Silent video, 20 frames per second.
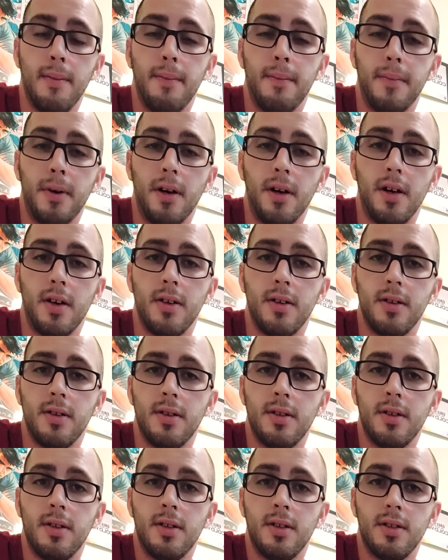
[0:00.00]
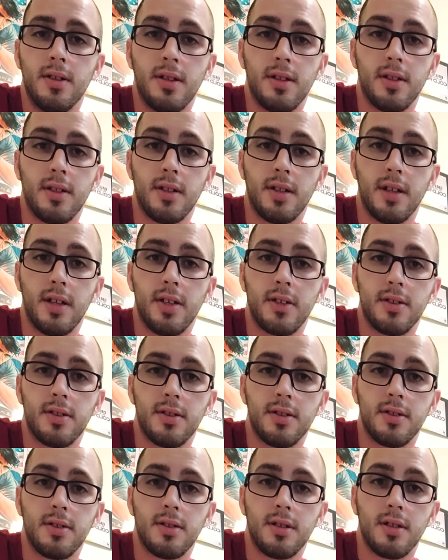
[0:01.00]
but nonetheless,
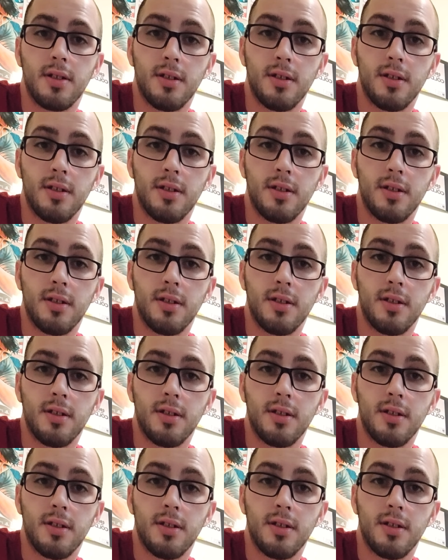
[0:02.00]
it's